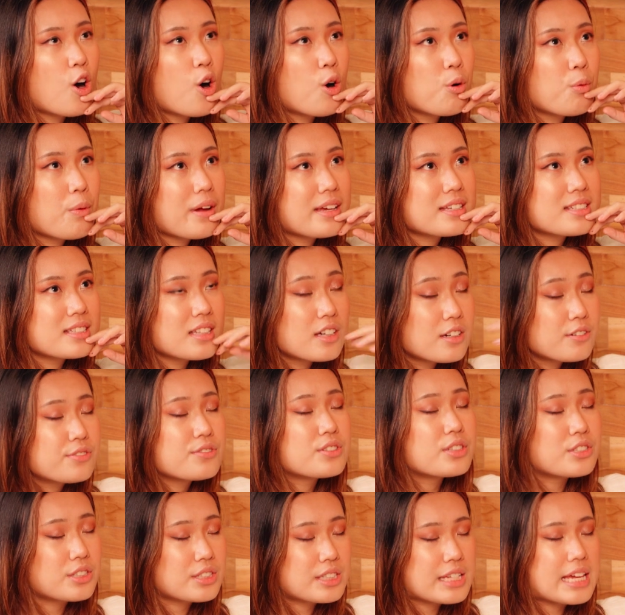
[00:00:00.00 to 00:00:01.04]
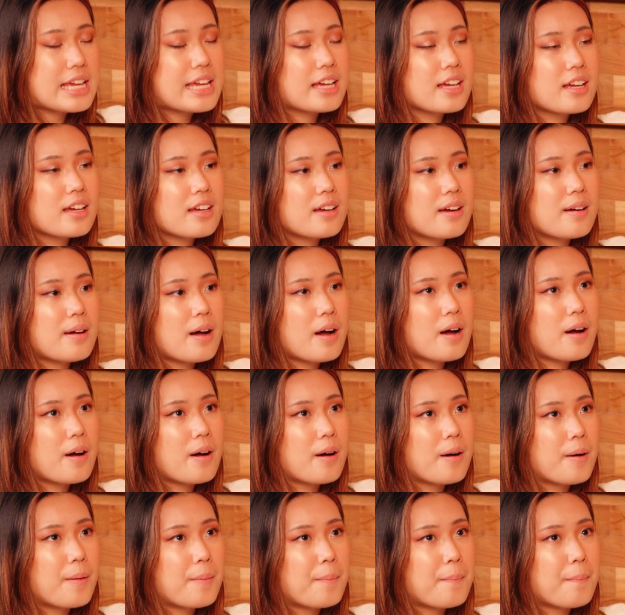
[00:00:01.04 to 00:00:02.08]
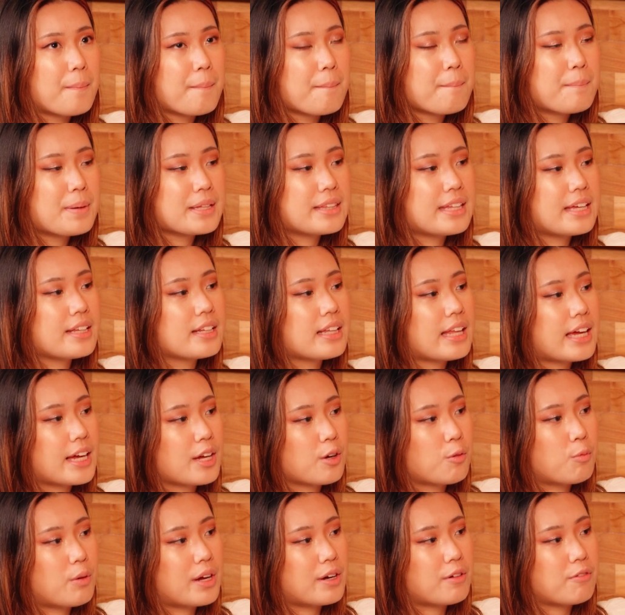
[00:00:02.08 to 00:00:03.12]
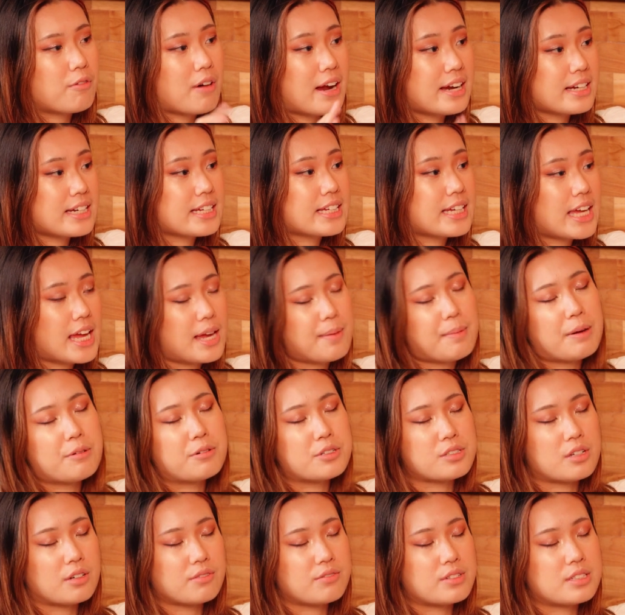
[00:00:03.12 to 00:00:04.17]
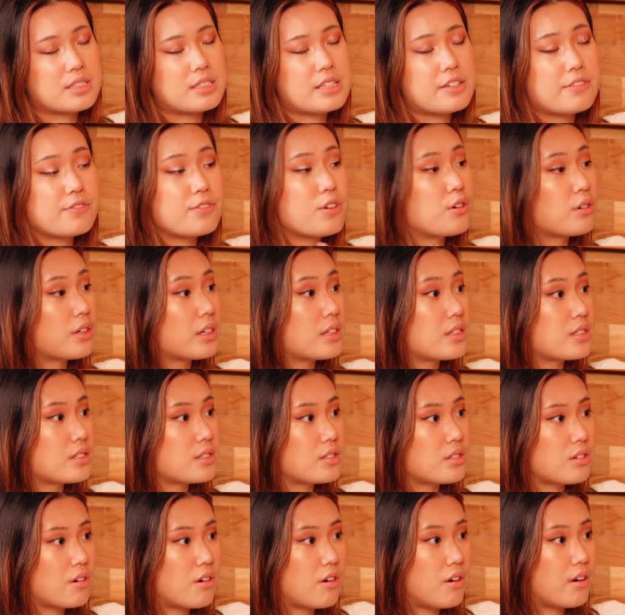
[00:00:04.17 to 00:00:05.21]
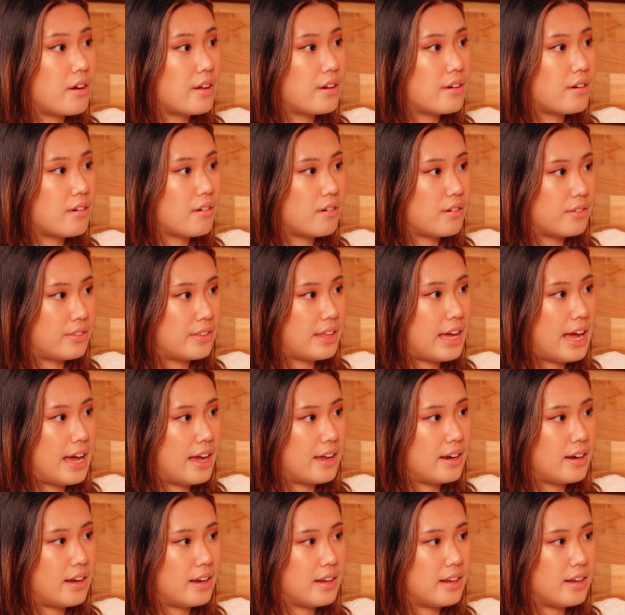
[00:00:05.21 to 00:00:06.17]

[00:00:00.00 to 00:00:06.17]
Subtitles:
always loved to sing. But then like when writing came, I was obviously focused on that,